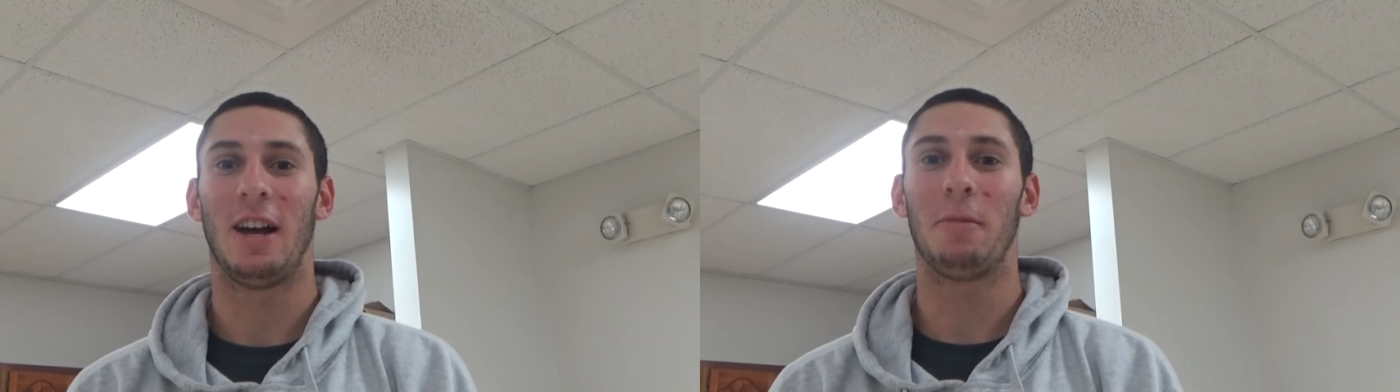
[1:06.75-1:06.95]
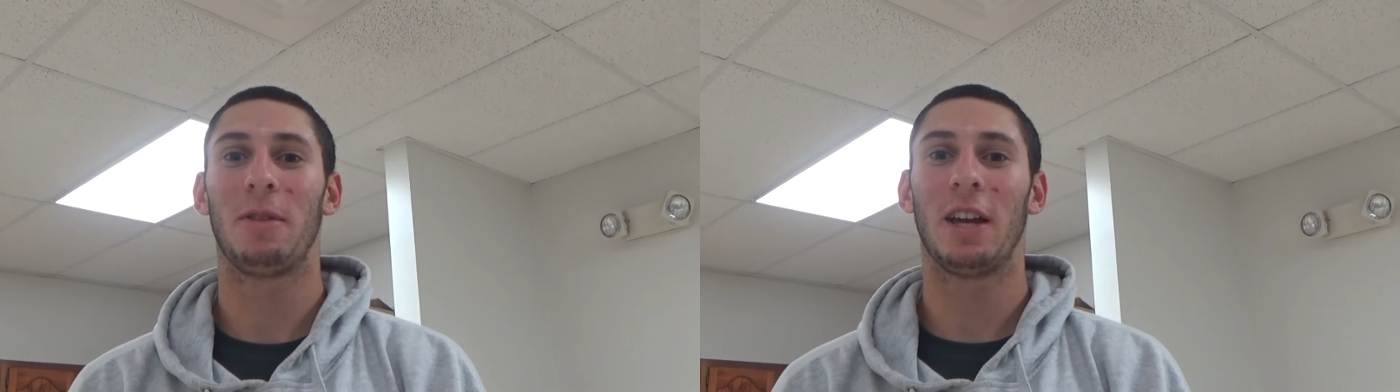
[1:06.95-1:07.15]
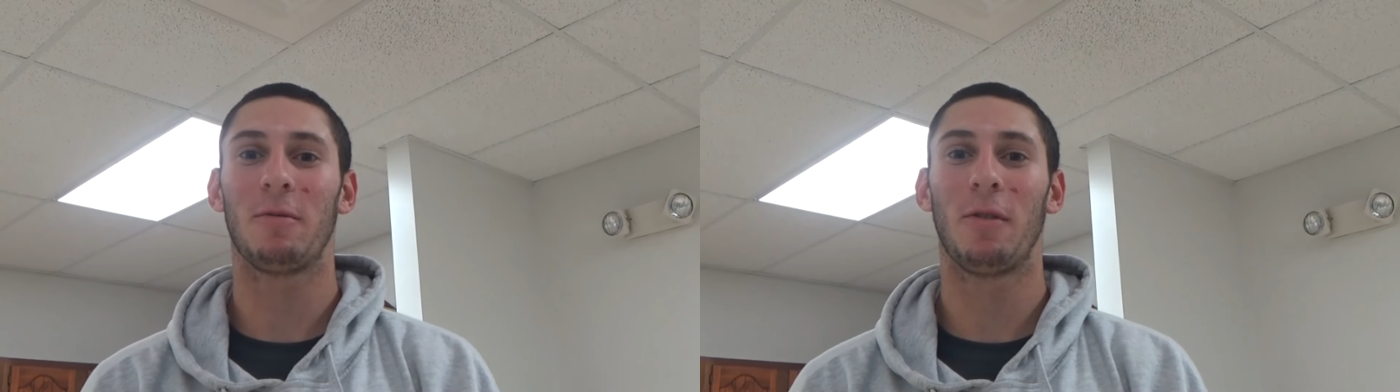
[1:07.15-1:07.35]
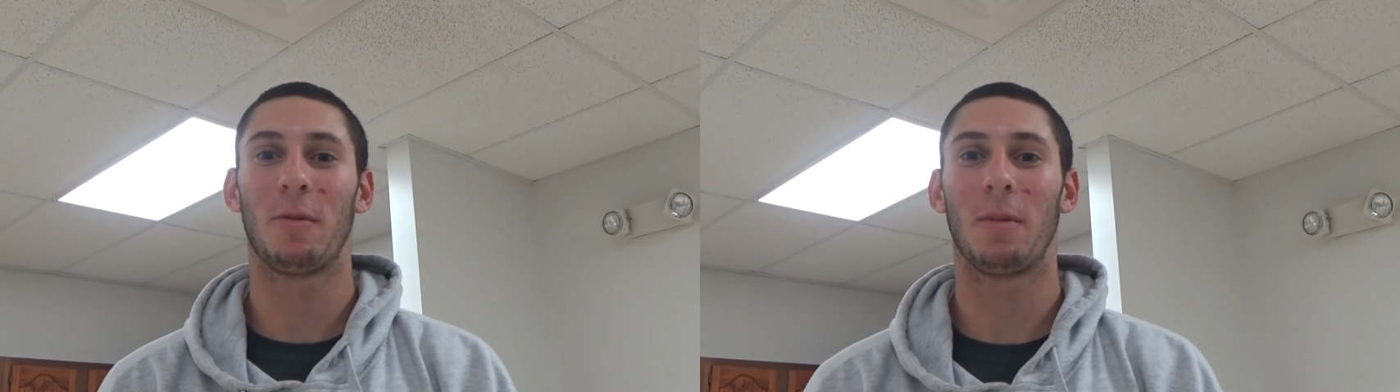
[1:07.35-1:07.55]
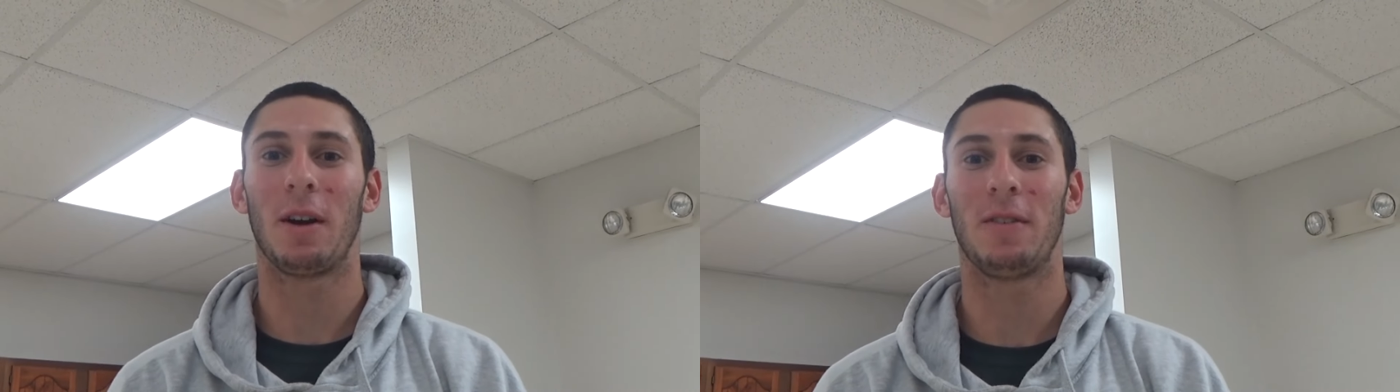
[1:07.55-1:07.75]
I'm thankful
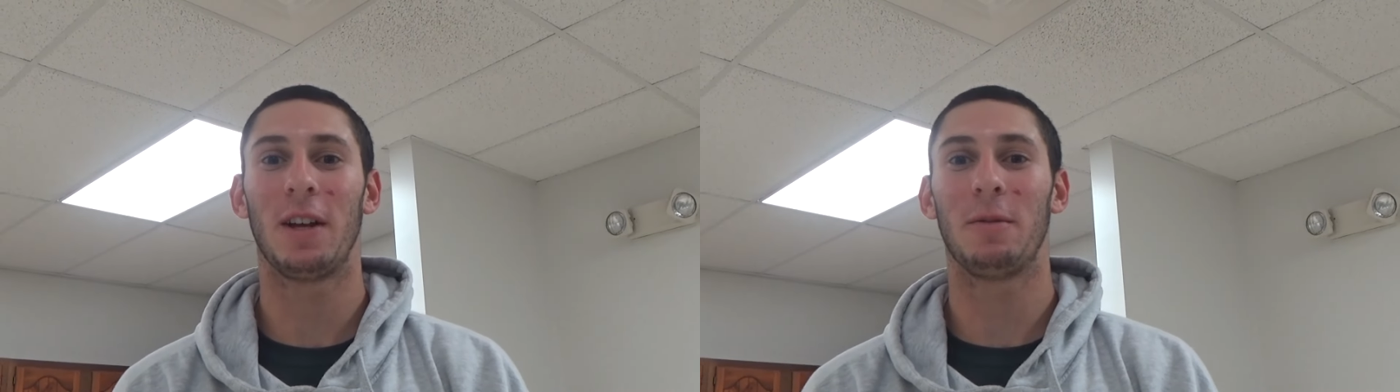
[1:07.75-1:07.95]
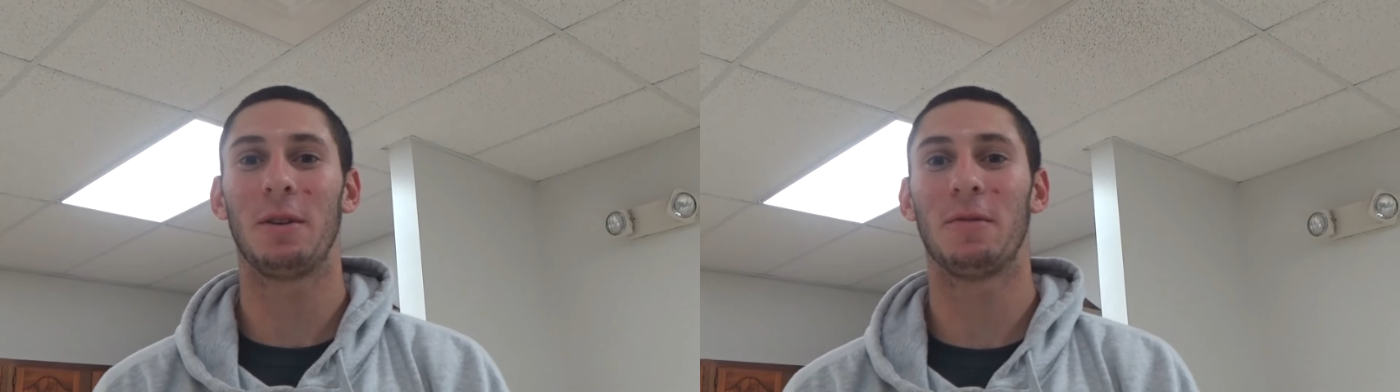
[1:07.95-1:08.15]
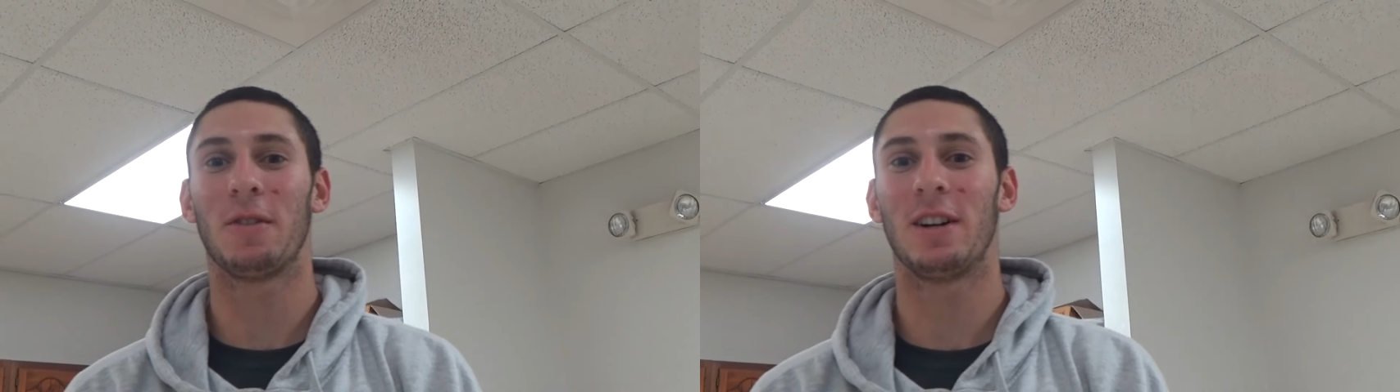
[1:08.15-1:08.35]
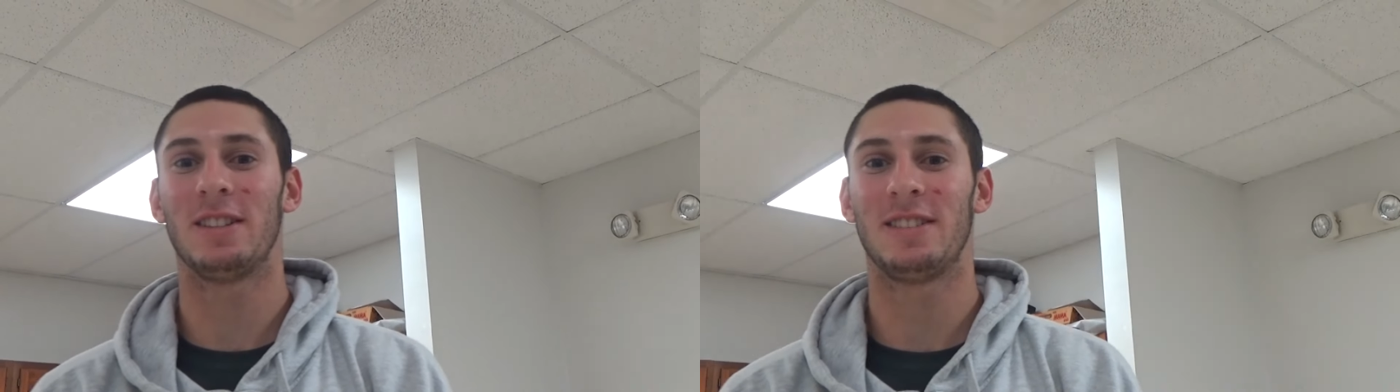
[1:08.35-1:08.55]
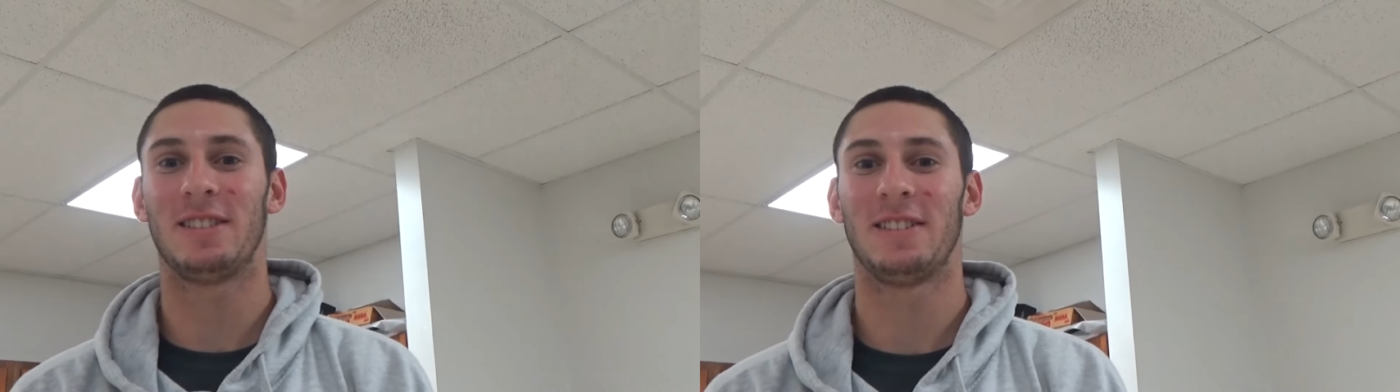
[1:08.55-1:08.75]
for my family and friends.